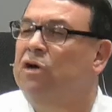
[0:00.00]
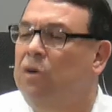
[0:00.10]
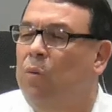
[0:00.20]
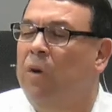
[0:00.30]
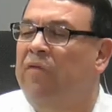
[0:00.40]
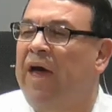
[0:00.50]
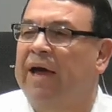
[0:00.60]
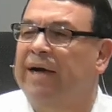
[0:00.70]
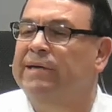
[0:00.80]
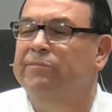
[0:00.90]
where that
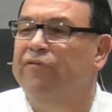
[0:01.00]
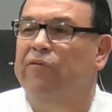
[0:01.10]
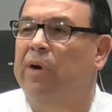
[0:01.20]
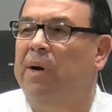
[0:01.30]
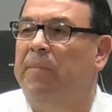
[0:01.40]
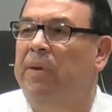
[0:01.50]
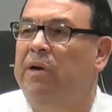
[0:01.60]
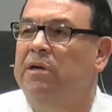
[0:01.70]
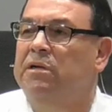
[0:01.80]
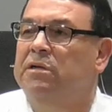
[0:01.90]
comes from
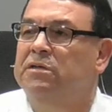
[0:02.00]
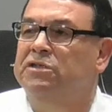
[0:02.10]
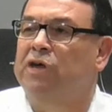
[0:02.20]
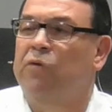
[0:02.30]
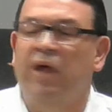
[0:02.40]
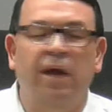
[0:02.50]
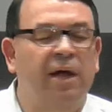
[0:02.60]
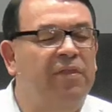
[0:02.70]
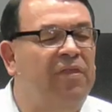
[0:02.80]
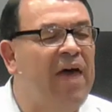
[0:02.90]
so that
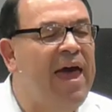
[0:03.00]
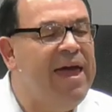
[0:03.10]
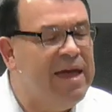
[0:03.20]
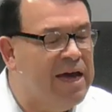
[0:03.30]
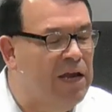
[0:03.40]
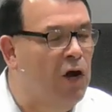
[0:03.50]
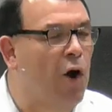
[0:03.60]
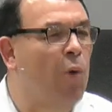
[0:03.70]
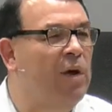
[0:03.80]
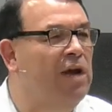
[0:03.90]
they can
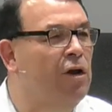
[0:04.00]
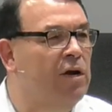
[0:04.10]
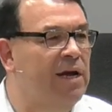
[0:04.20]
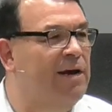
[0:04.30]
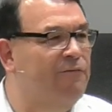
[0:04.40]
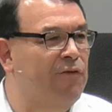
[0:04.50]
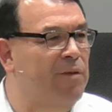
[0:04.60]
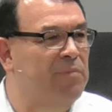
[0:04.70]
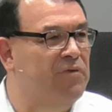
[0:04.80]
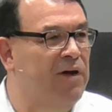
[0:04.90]
go and look it up for
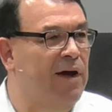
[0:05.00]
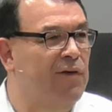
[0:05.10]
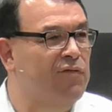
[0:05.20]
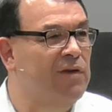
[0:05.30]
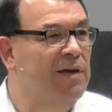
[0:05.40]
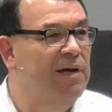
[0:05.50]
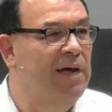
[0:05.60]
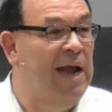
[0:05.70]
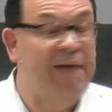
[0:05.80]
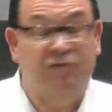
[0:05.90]
themselves.
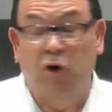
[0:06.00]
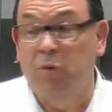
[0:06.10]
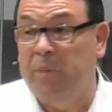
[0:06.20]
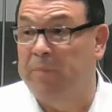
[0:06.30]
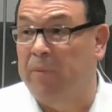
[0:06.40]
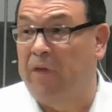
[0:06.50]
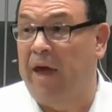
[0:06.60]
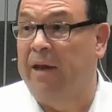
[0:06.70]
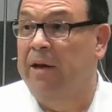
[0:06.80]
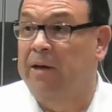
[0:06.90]
And I've told people
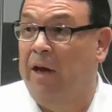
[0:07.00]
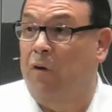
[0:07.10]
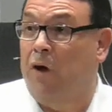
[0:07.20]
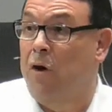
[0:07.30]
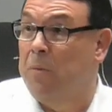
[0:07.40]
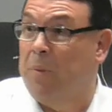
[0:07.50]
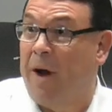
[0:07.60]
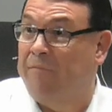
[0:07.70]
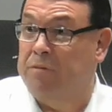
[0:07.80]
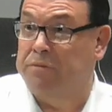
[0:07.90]
that, you know, go to
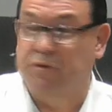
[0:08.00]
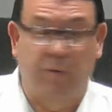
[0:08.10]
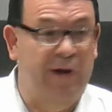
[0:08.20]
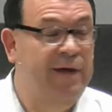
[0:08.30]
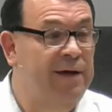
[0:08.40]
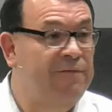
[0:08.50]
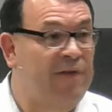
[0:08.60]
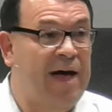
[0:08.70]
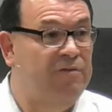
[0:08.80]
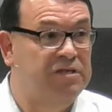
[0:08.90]
Proverbs 3,
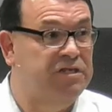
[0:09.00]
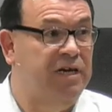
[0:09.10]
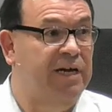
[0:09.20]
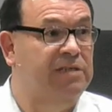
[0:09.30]
5, and 6,